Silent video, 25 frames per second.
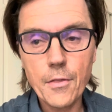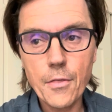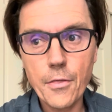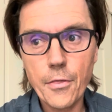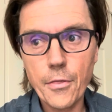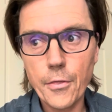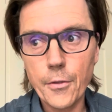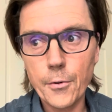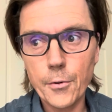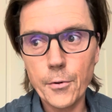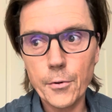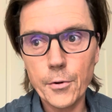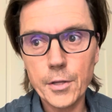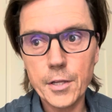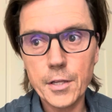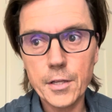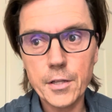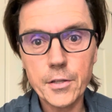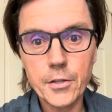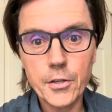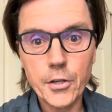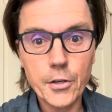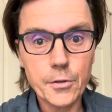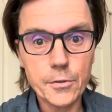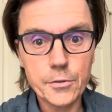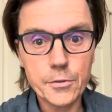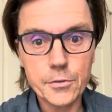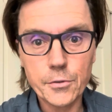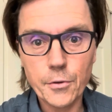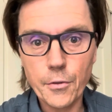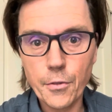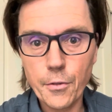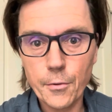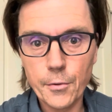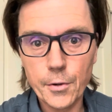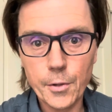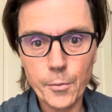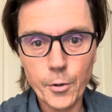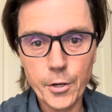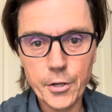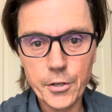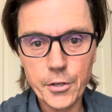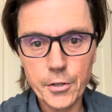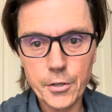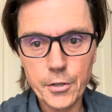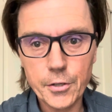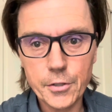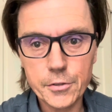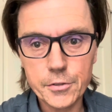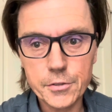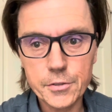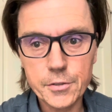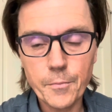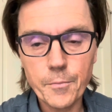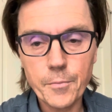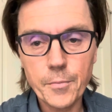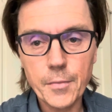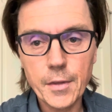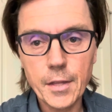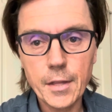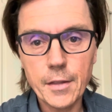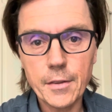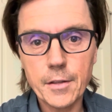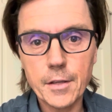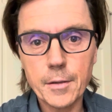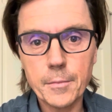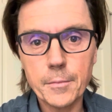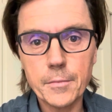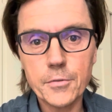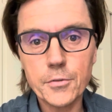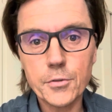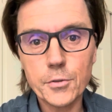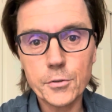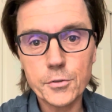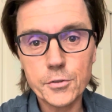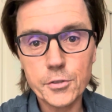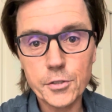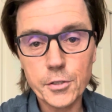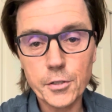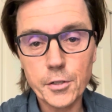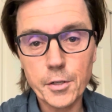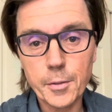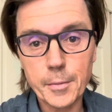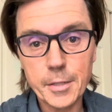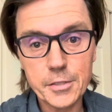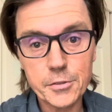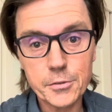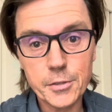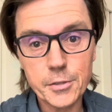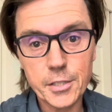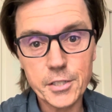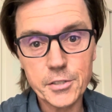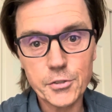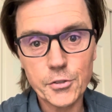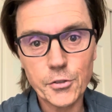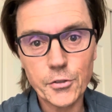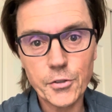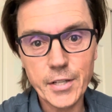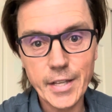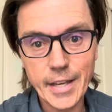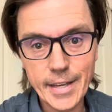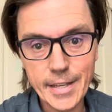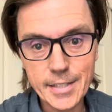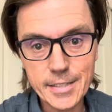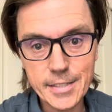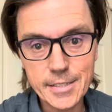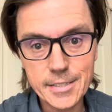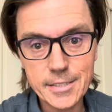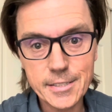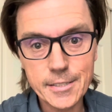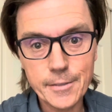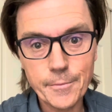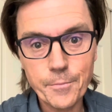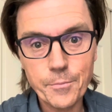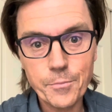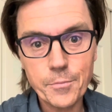30 years or 31 years, the Social Security Administration takes